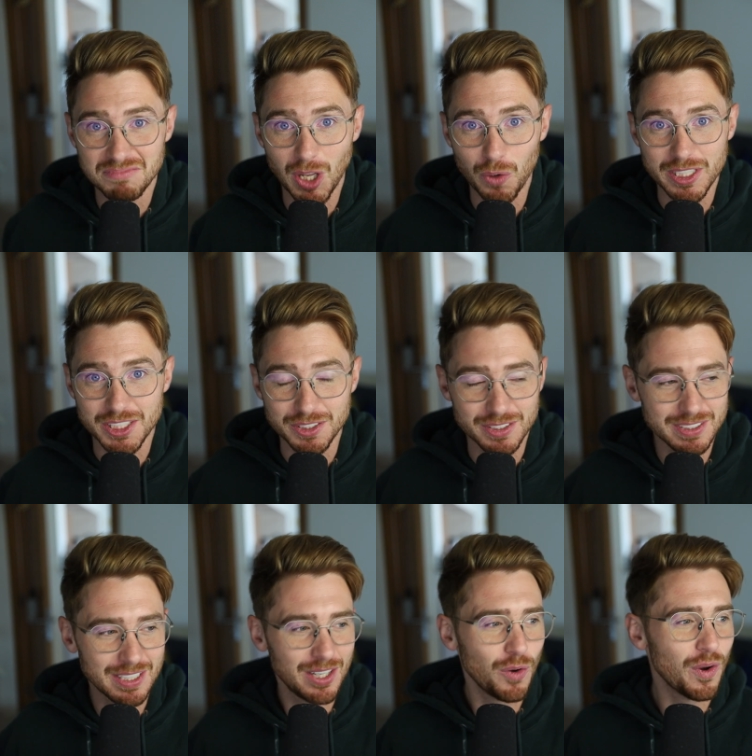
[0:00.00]
No
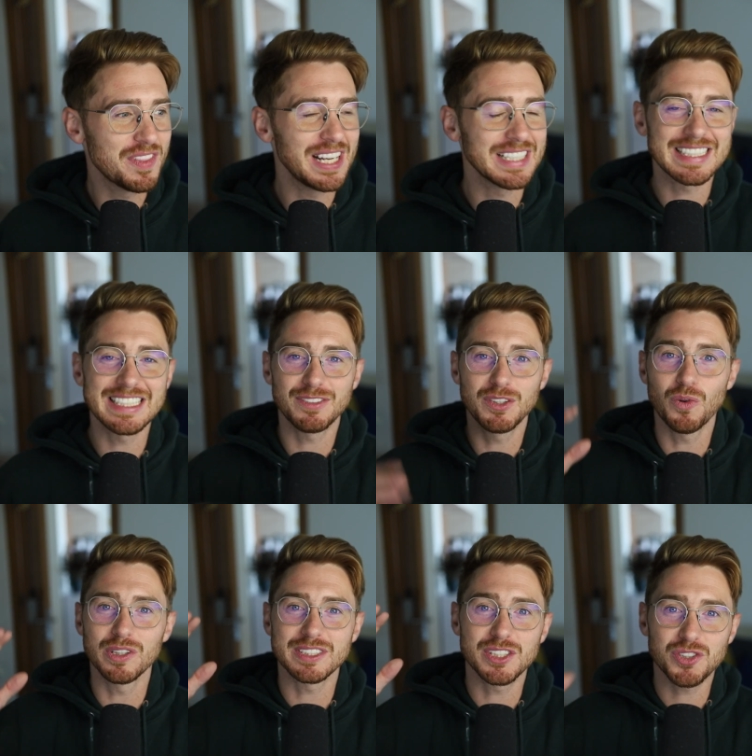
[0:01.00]
issues. With that said, if you
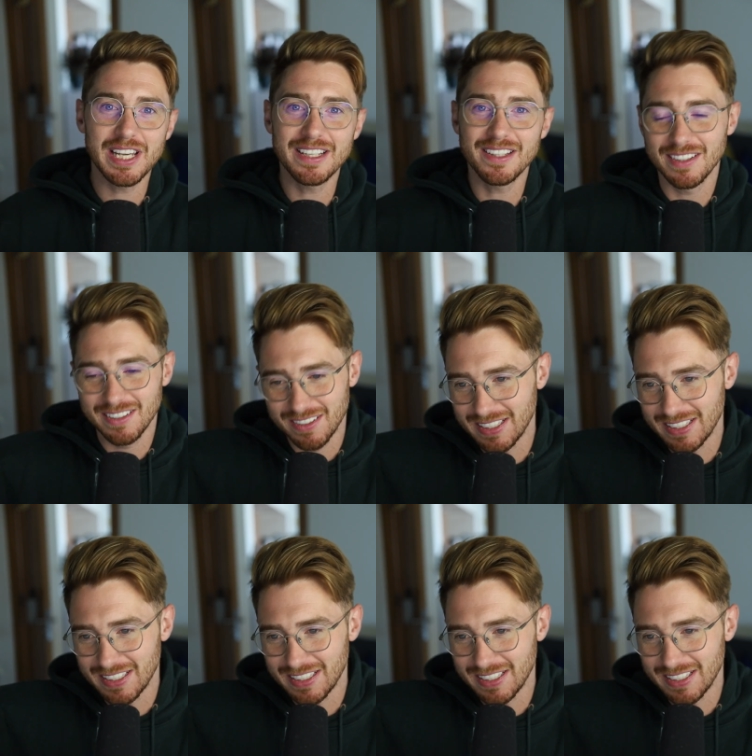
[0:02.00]
want to trade,